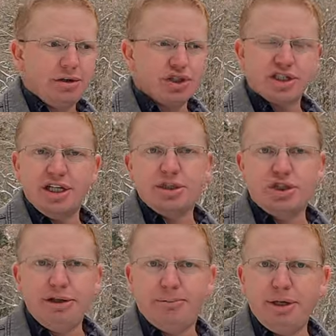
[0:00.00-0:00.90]
oh, just get a
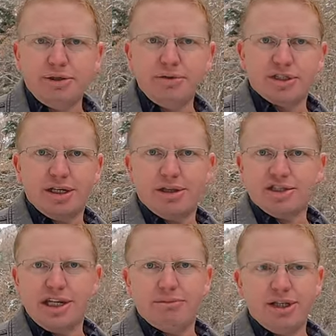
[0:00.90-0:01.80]
Jeep, it'll do
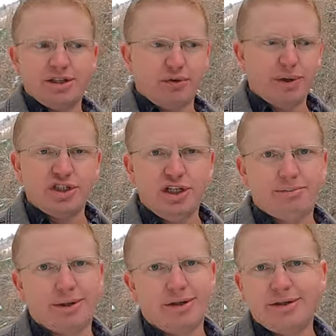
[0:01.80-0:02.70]
the same things for way
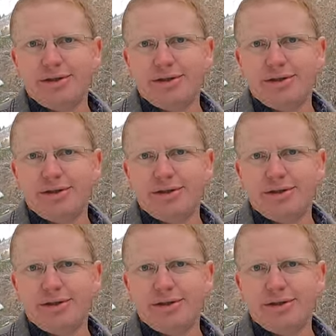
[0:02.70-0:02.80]
cheaper.